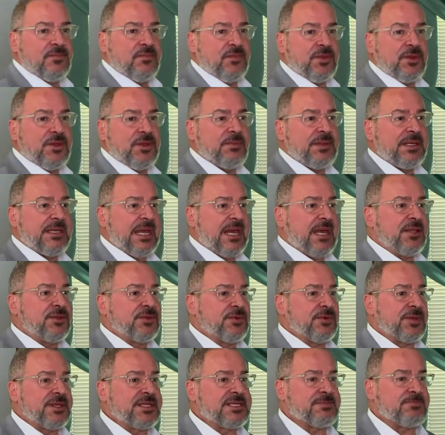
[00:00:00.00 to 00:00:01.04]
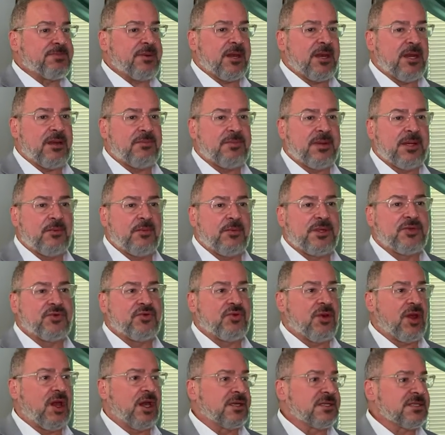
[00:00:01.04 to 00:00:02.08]
You began to experiment with
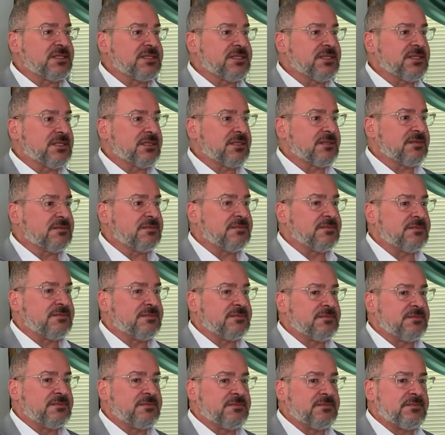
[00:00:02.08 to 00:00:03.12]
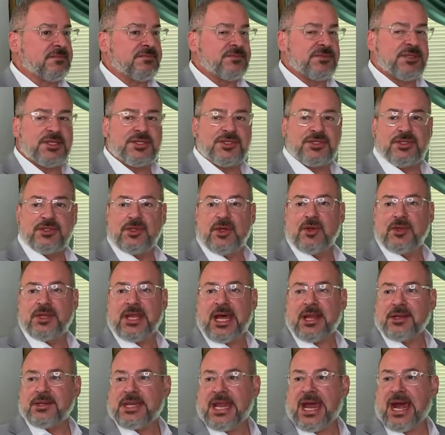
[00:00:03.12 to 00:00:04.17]
drugs. Did you know
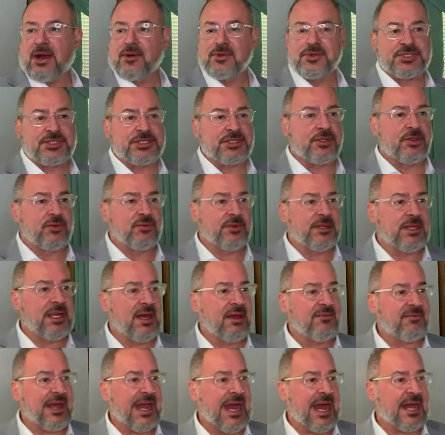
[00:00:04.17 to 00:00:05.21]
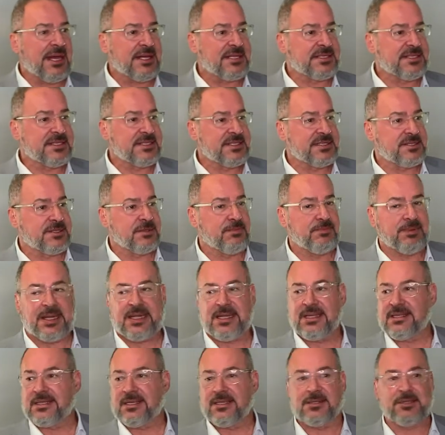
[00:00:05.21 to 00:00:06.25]
that now children have access to
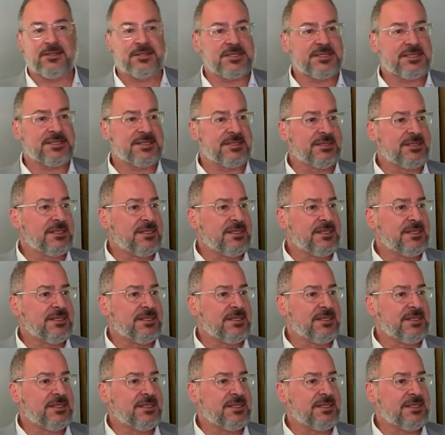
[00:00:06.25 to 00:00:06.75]
painkillers?